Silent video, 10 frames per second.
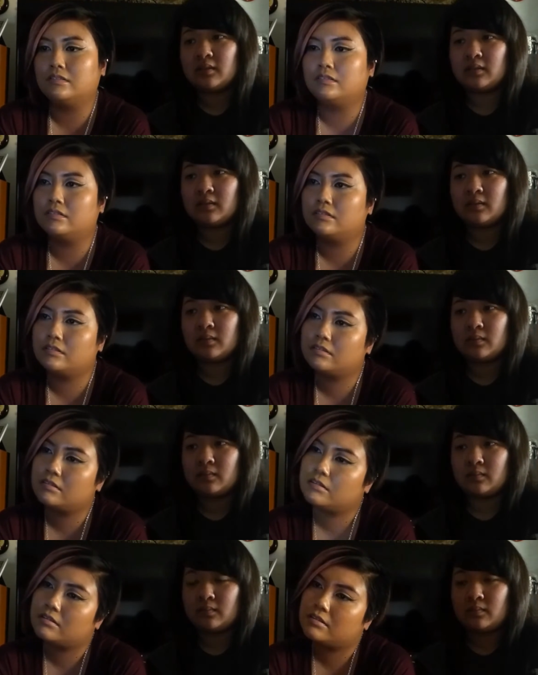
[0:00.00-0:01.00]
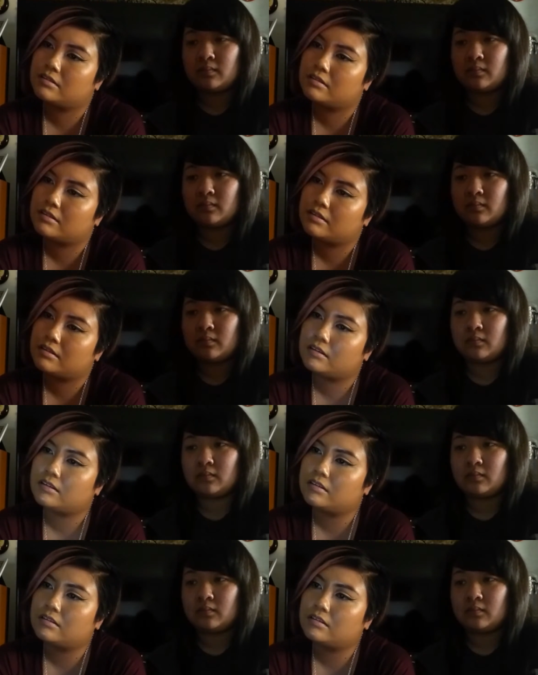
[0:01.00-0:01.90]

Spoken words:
(silence)